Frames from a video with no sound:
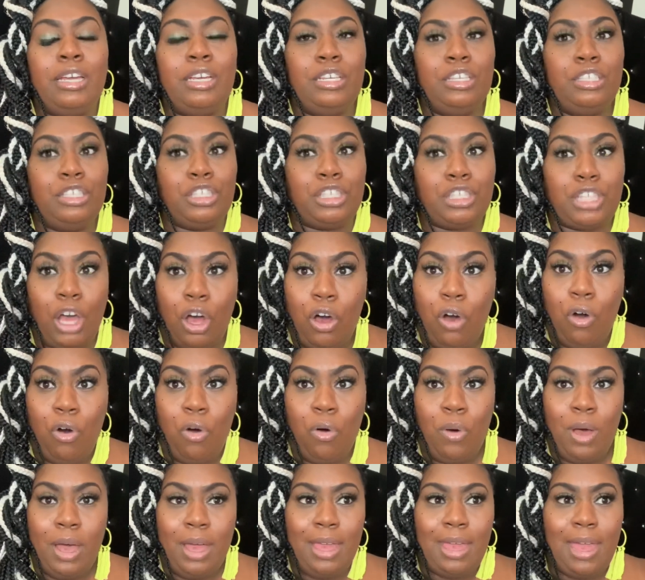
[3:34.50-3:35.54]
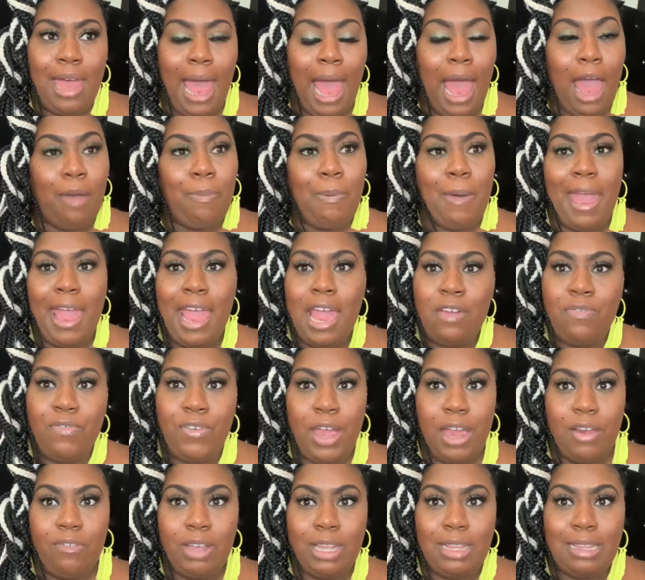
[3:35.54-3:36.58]
So I paid for
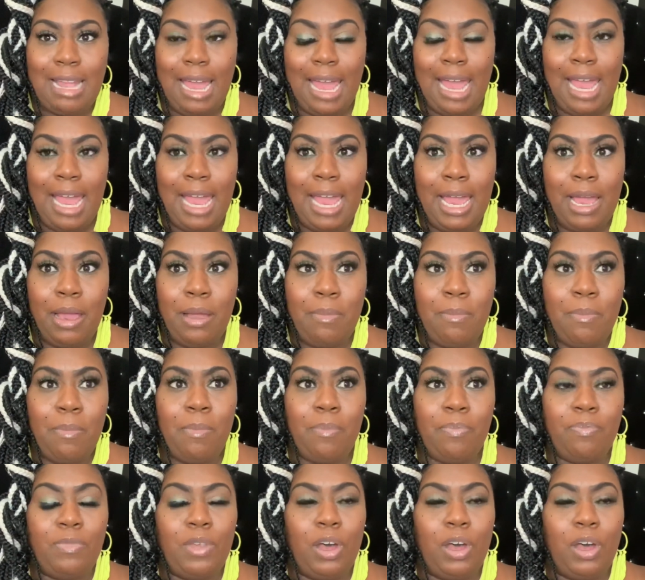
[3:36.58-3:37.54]
everything.